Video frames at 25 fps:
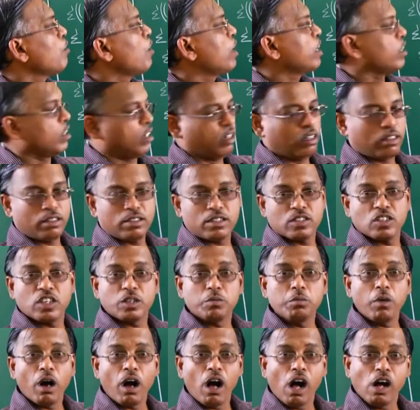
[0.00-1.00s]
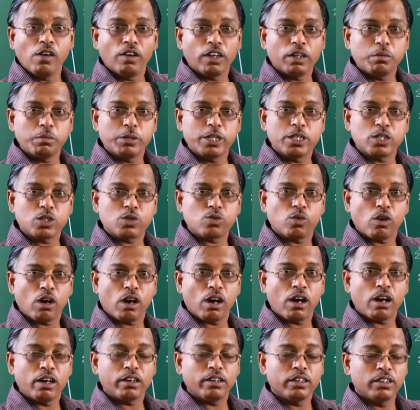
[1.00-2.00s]
one, sigma one means
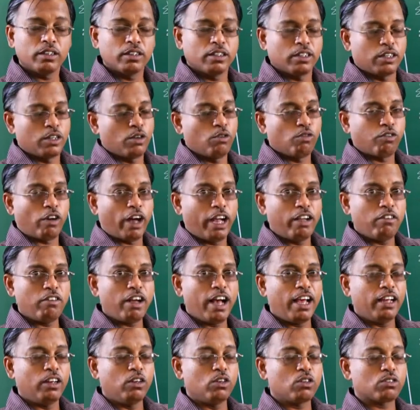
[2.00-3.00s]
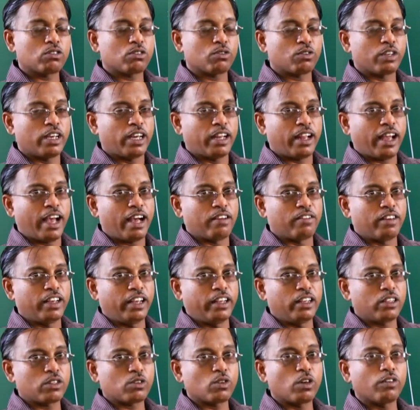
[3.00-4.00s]
what? five values we are
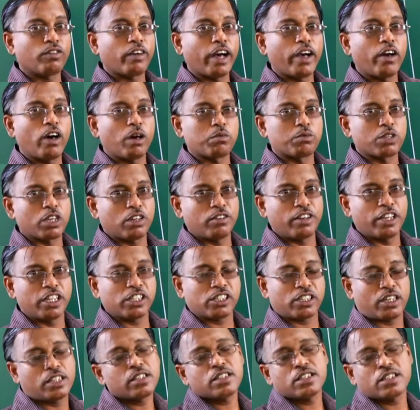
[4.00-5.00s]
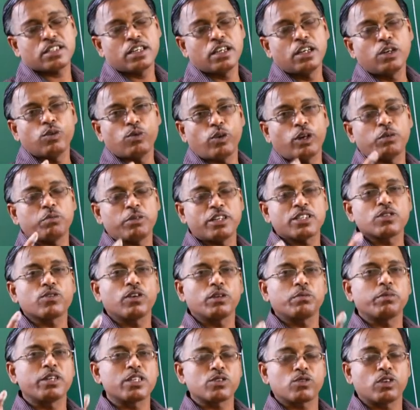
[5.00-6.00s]
having, so five observations, one plus
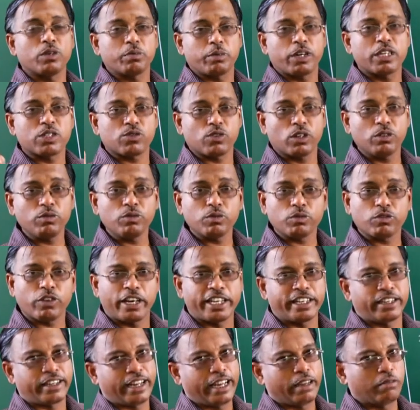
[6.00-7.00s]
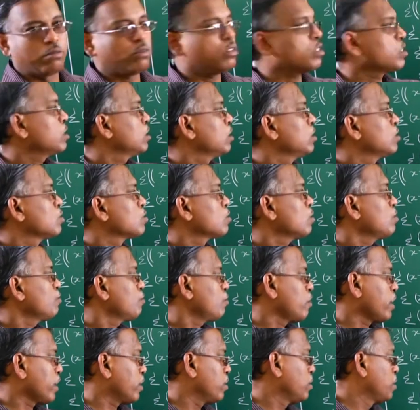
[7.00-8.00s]
one plus one plus one, five times, so
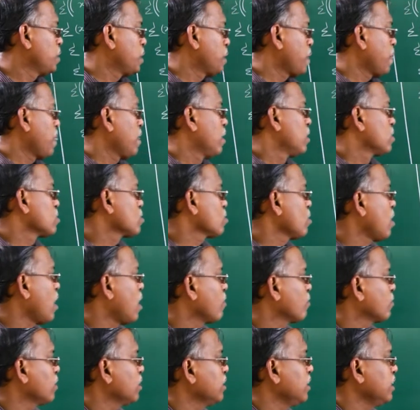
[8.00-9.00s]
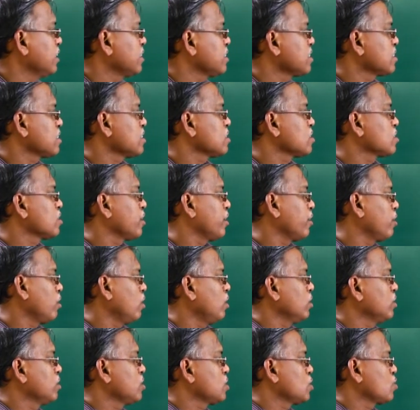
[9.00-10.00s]
five. So, after that this is
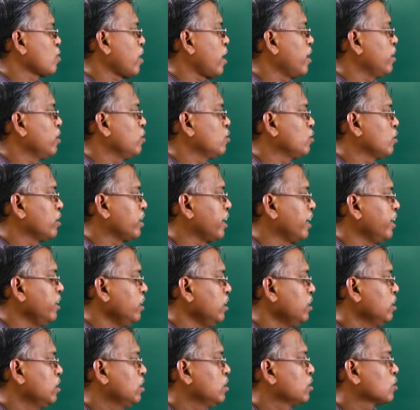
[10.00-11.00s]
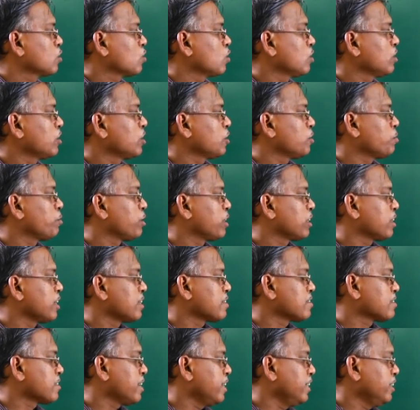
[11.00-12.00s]
zero, this value you need, twenty, bring
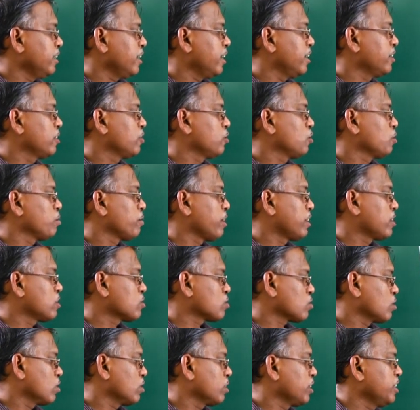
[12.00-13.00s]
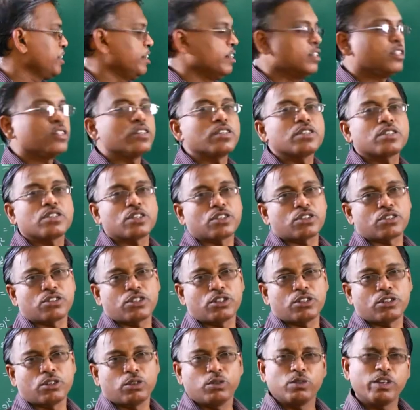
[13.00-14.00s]
that side, eighty-two minus twenty,
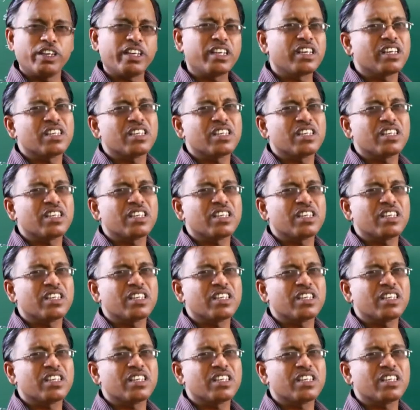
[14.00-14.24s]
sixty-two, very